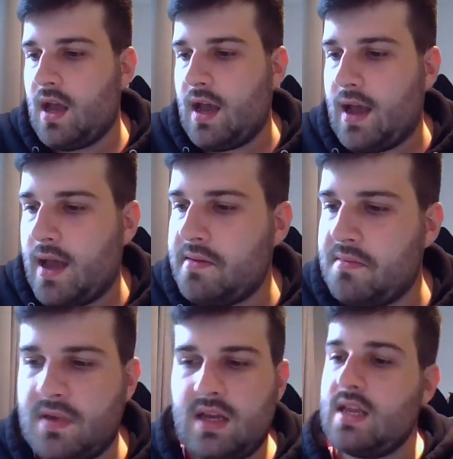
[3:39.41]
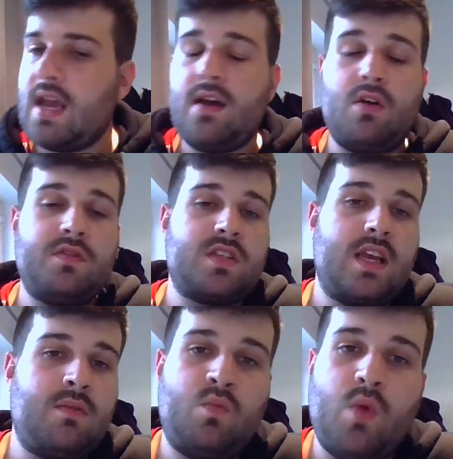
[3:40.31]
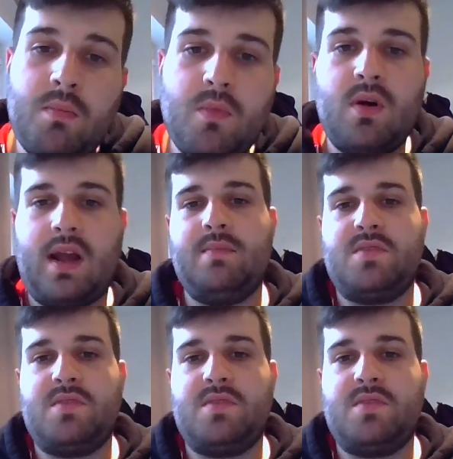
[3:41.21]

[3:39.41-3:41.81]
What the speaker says: And, yeah, obviously, one more game